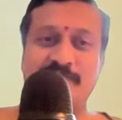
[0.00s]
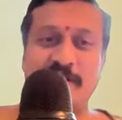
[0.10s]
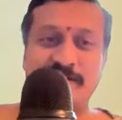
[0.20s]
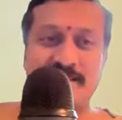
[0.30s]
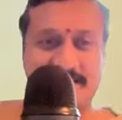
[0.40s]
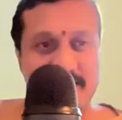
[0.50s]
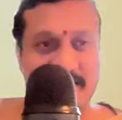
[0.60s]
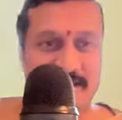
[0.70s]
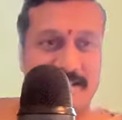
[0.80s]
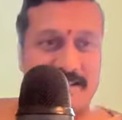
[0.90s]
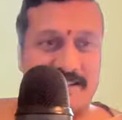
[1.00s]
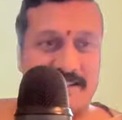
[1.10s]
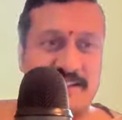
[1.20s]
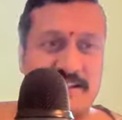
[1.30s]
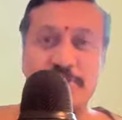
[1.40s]
not just
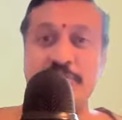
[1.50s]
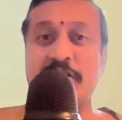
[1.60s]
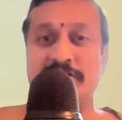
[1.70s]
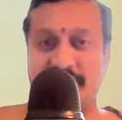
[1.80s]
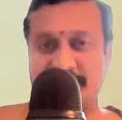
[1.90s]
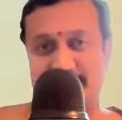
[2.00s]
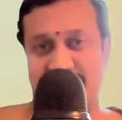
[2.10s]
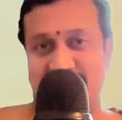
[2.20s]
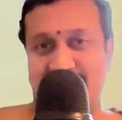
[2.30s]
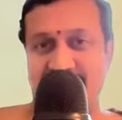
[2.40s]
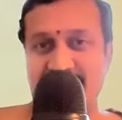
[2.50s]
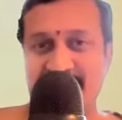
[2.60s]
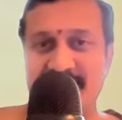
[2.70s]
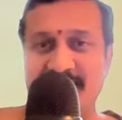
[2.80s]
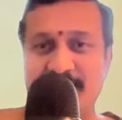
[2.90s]
the constructor
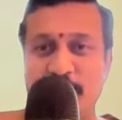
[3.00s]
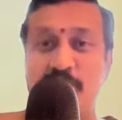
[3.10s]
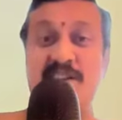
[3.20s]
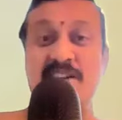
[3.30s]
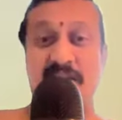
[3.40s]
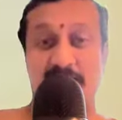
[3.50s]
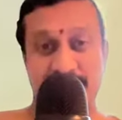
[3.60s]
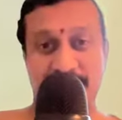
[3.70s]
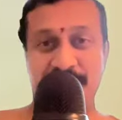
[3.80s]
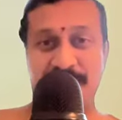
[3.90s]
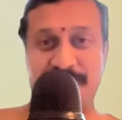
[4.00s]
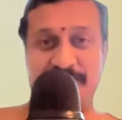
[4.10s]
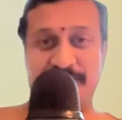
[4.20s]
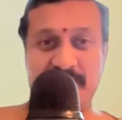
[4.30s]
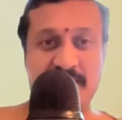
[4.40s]
or builder.
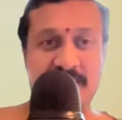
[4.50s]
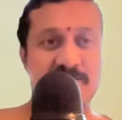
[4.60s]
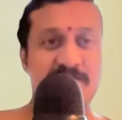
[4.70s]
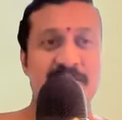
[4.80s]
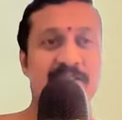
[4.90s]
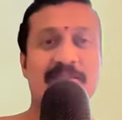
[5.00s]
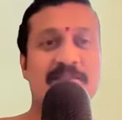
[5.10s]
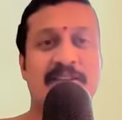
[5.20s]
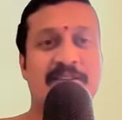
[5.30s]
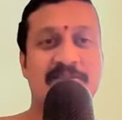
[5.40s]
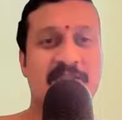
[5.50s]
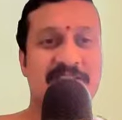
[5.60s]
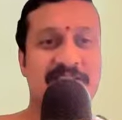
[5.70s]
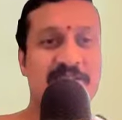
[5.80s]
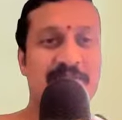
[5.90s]
He is
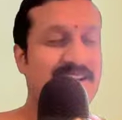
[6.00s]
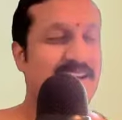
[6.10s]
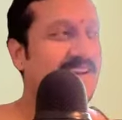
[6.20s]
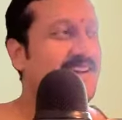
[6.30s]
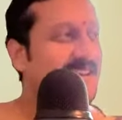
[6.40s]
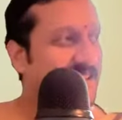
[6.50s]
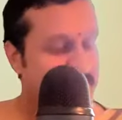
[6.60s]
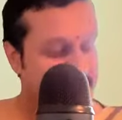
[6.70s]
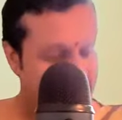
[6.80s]
not just the builder. He